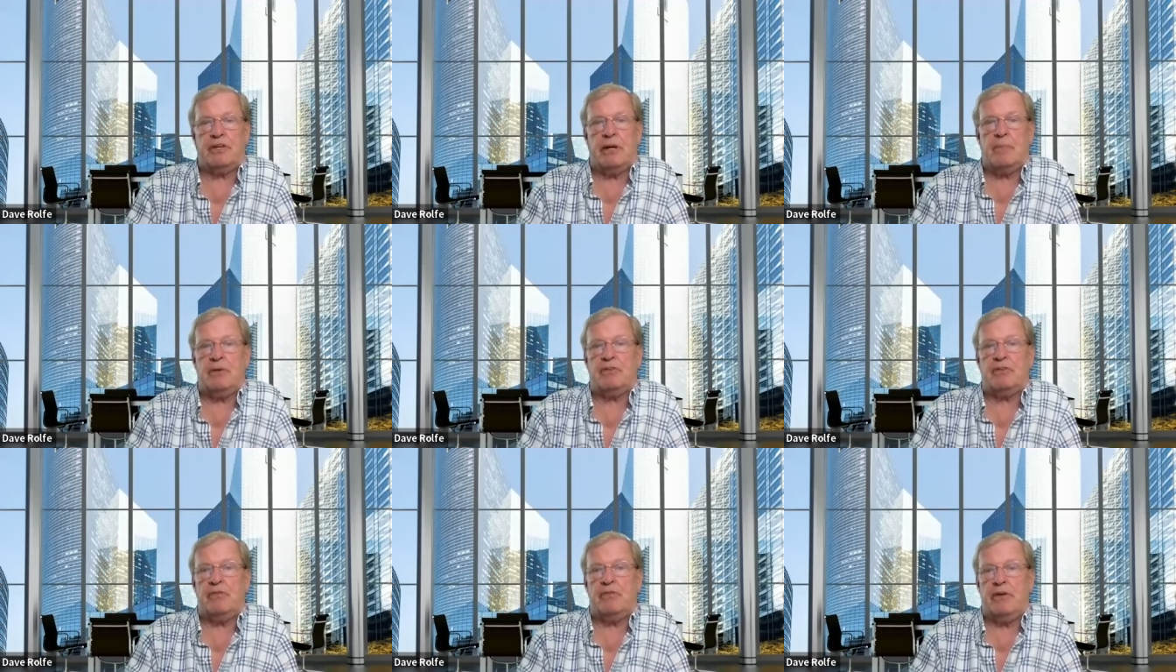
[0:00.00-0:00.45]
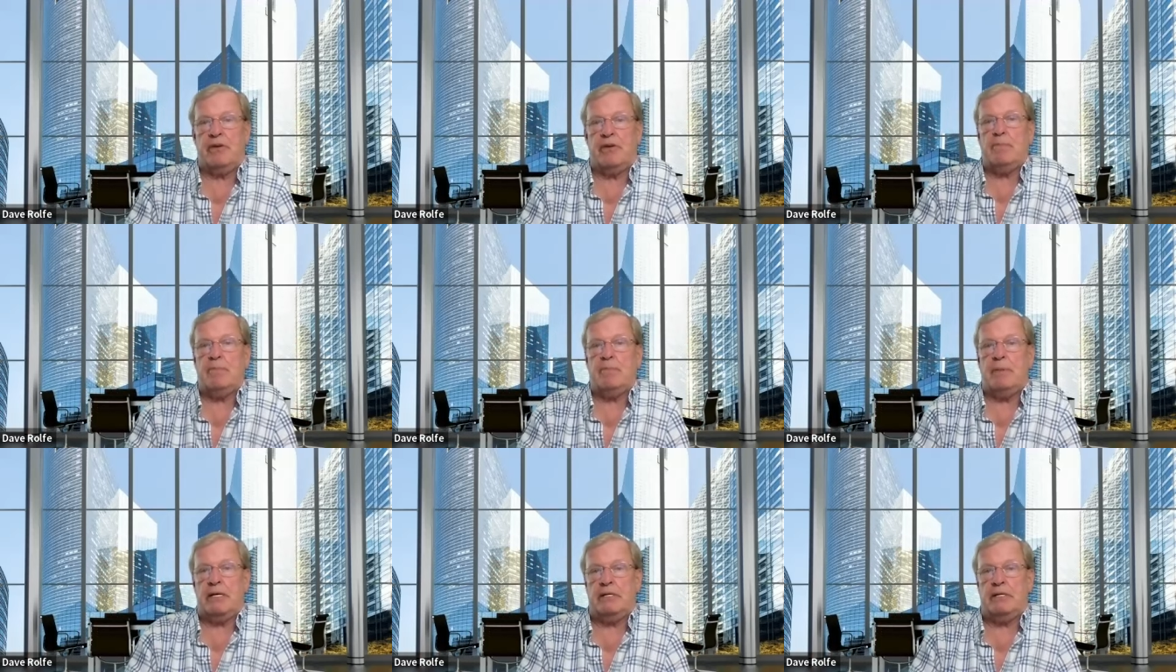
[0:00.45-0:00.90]
some, it's a
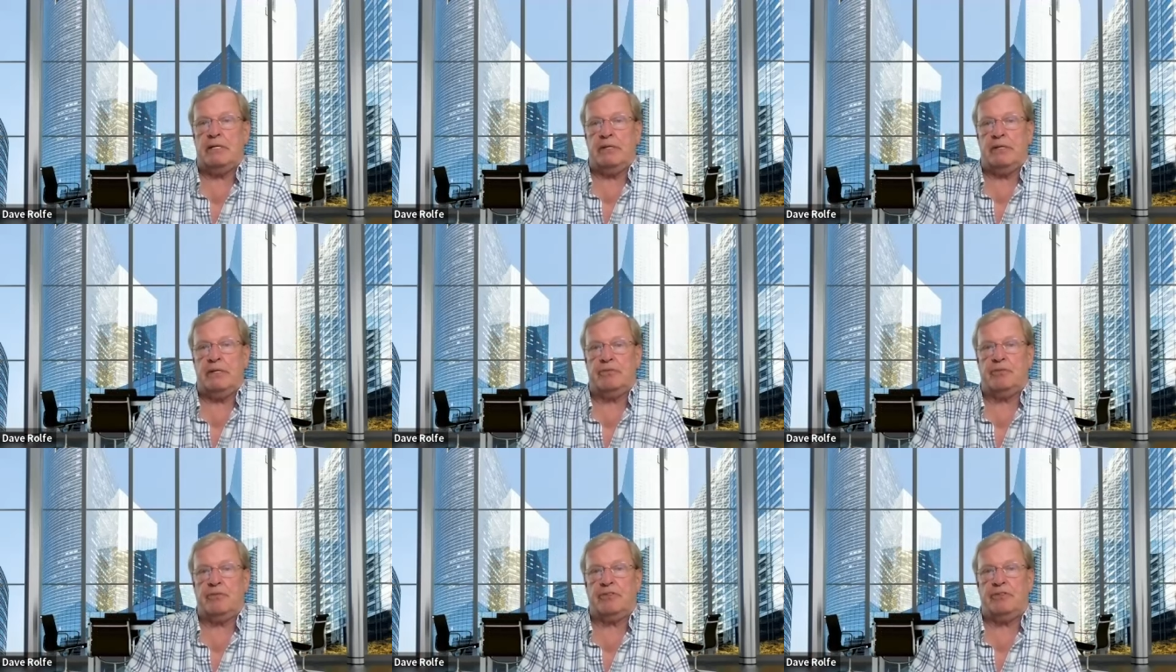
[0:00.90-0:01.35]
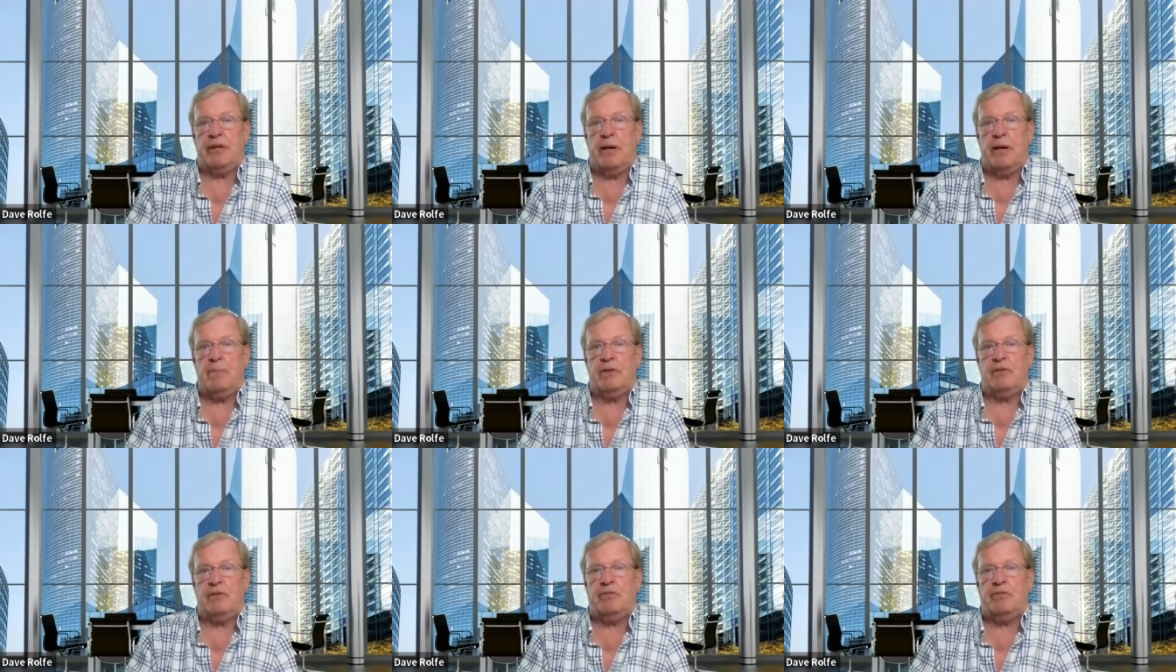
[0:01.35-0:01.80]
very big deal. For
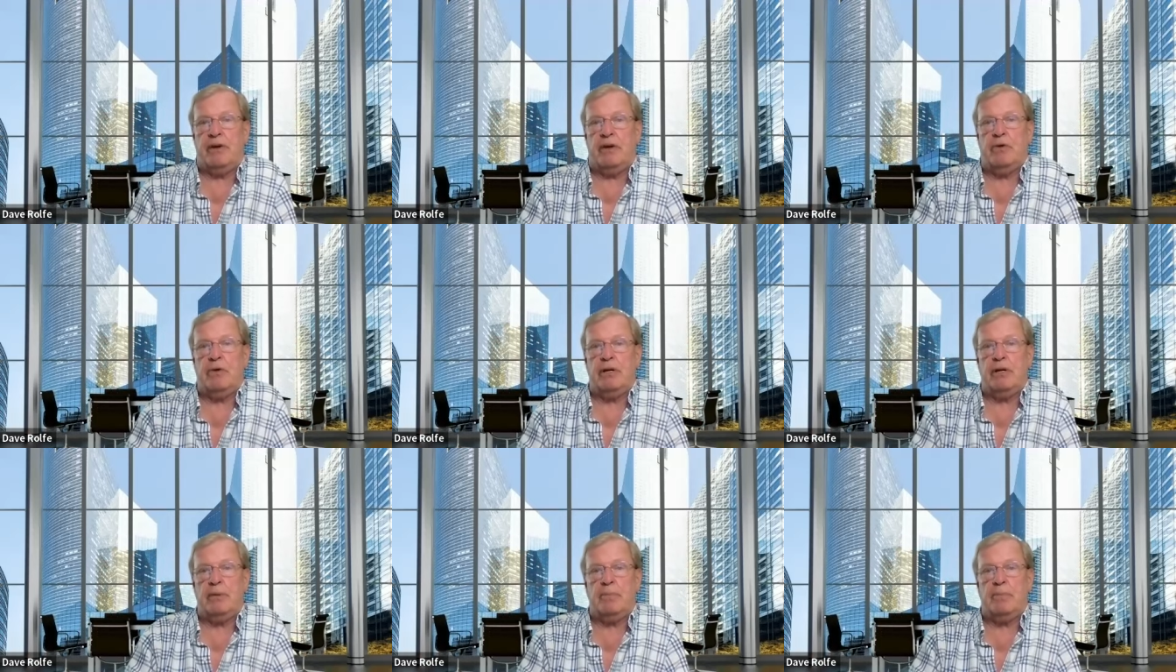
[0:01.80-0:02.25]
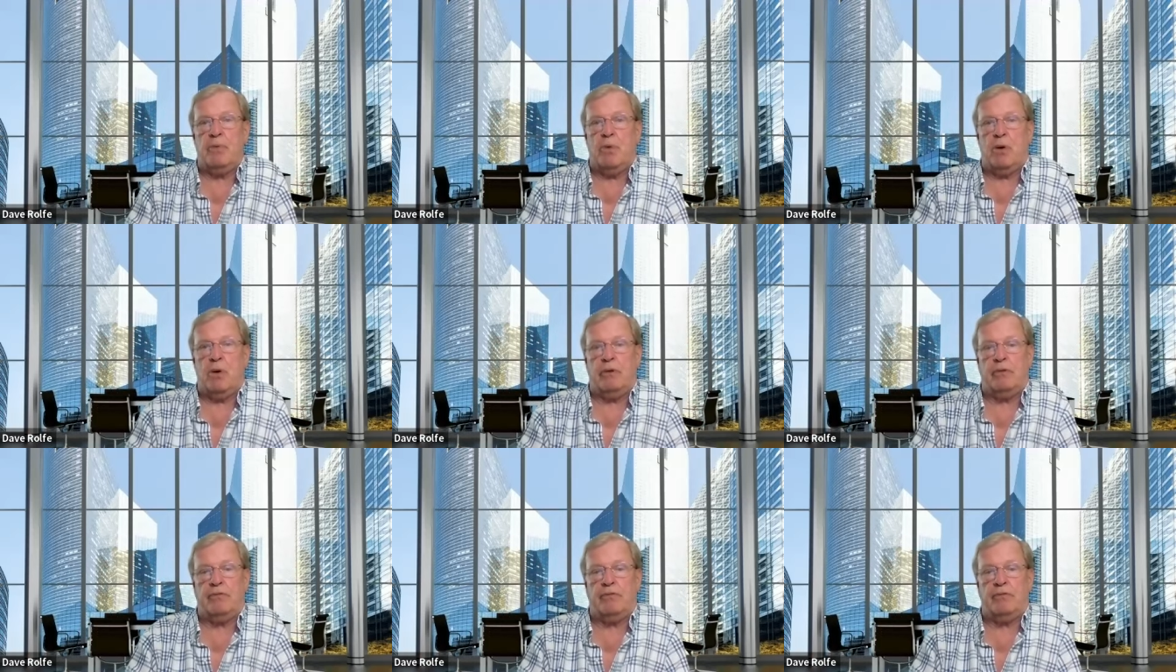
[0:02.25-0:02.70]
some, it's very
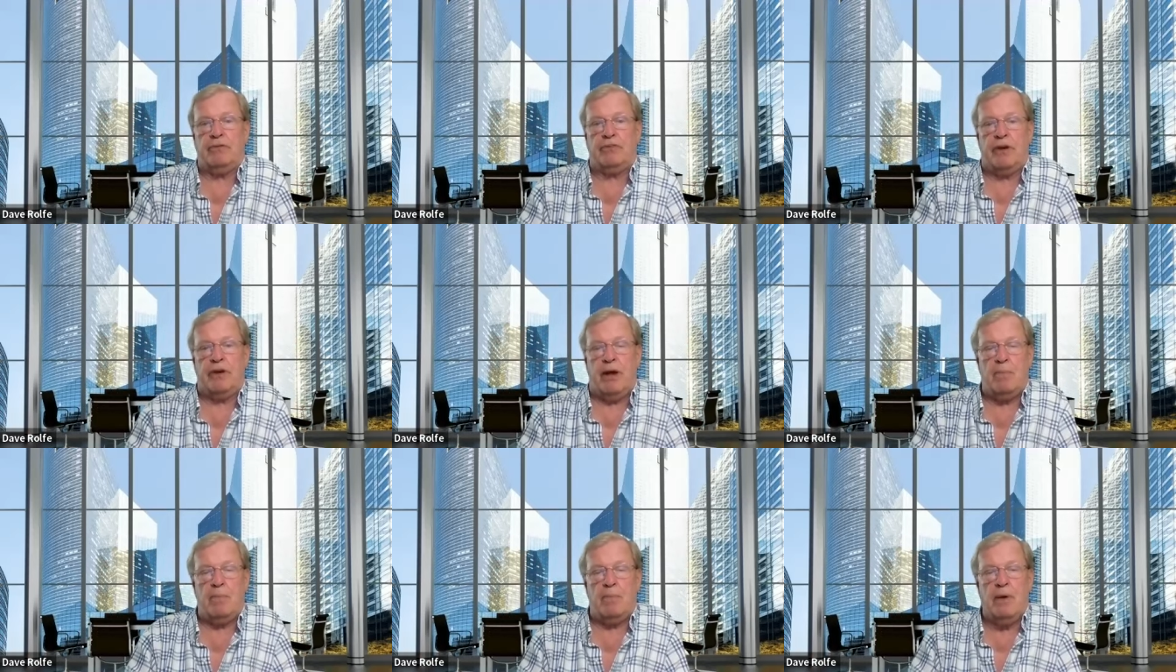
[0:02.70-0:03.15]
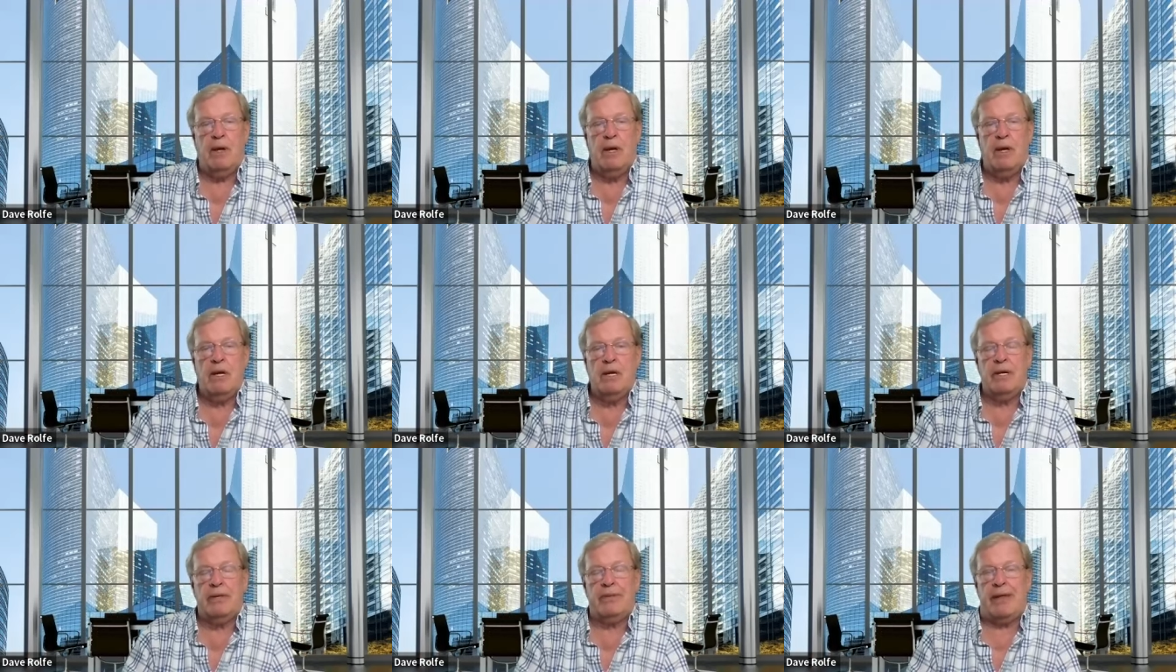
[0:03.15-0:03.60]
important. For some,
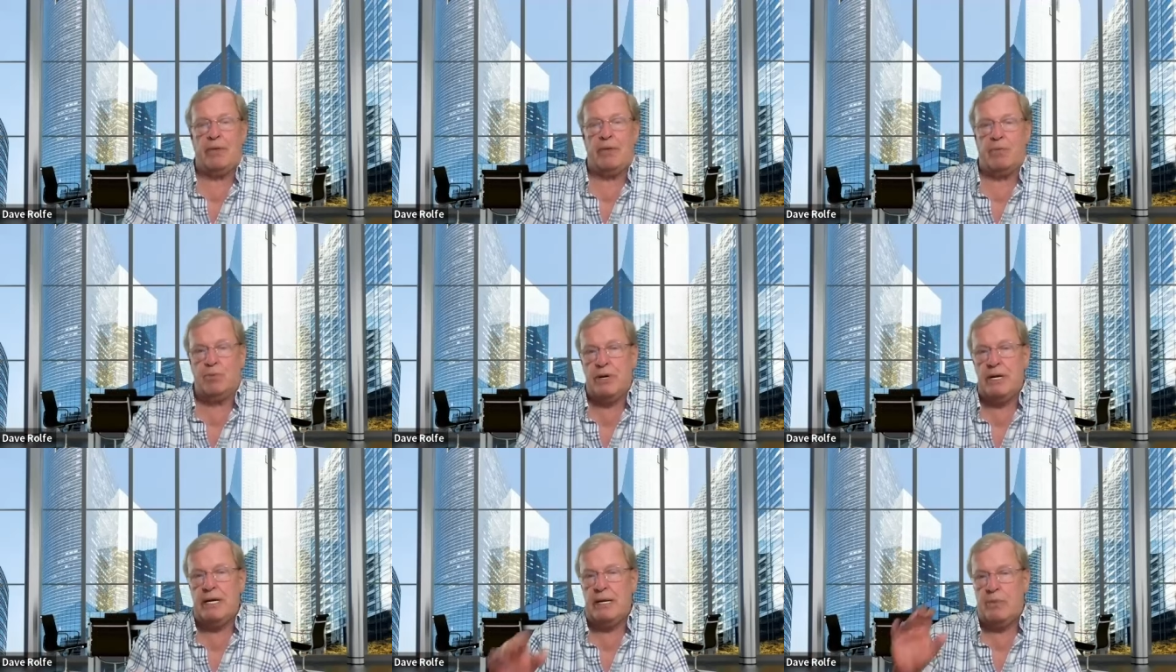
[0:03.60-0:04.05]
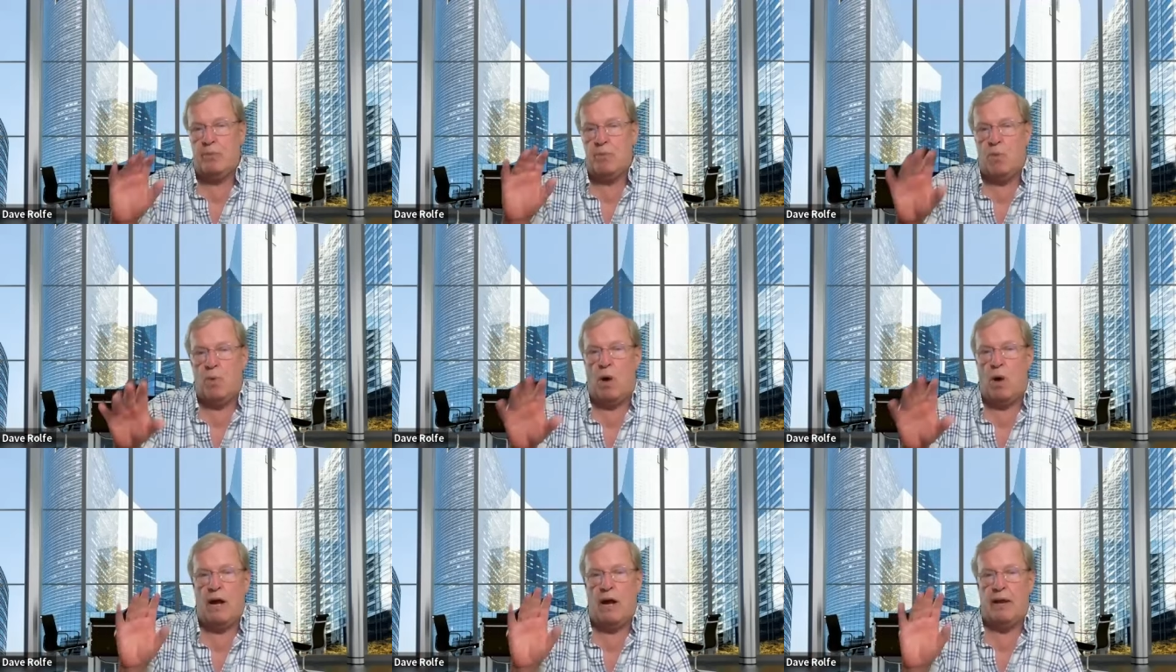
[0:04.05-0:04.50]
they really
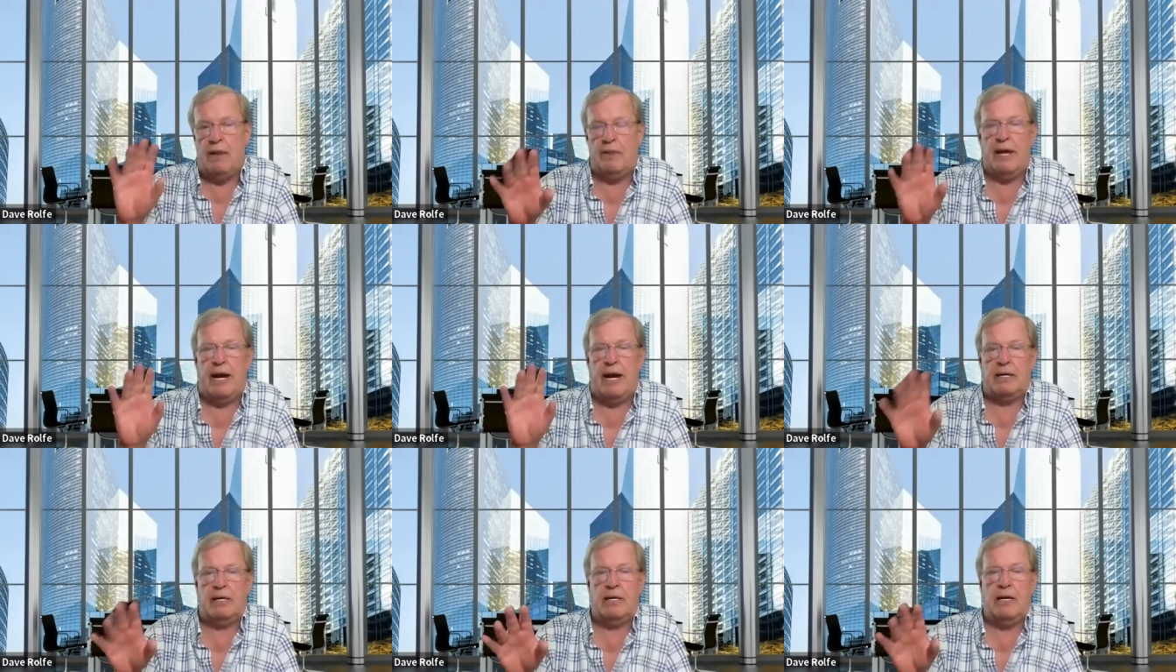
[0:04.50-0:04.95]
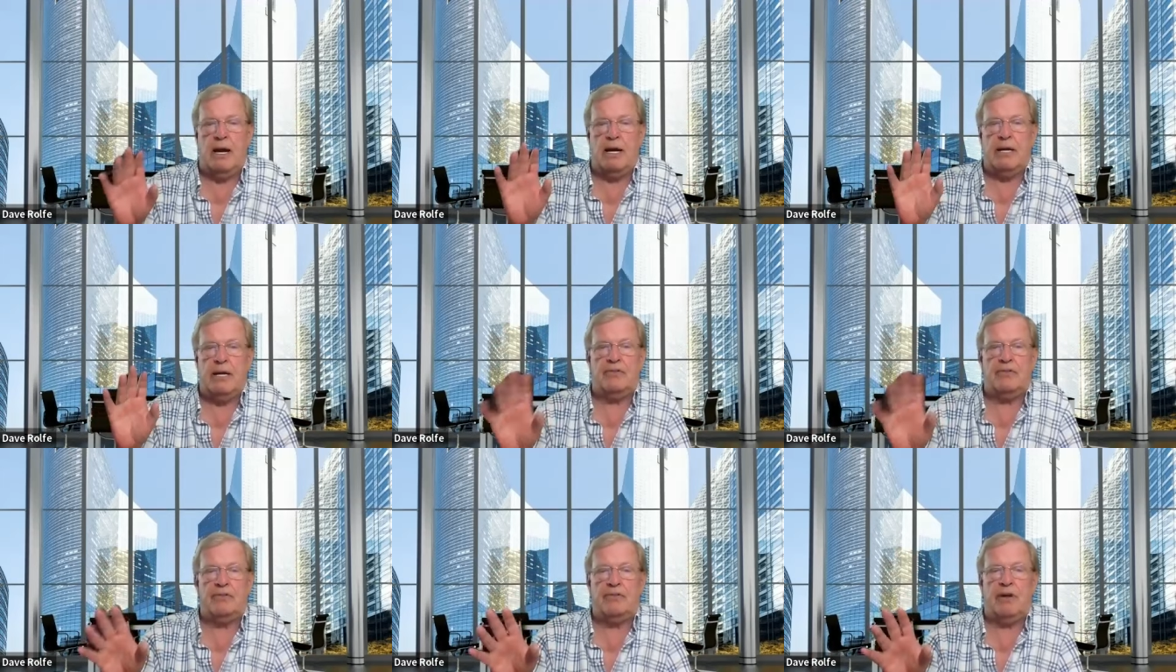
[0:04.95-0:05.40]
want that
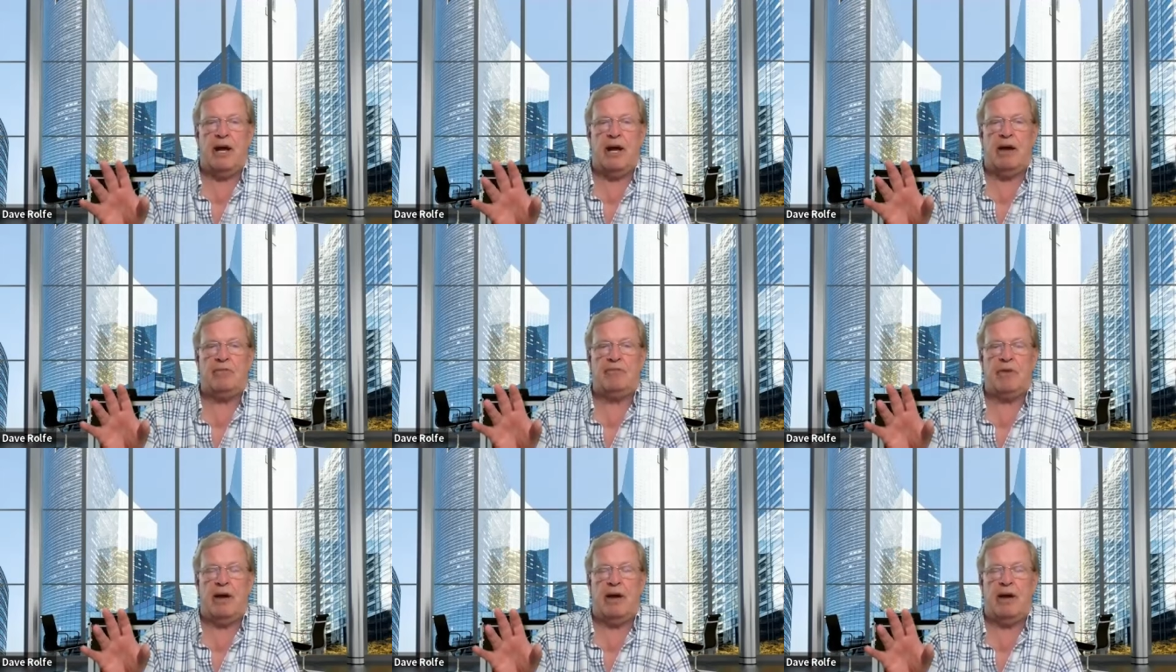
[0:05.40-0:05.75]
kind of stuff.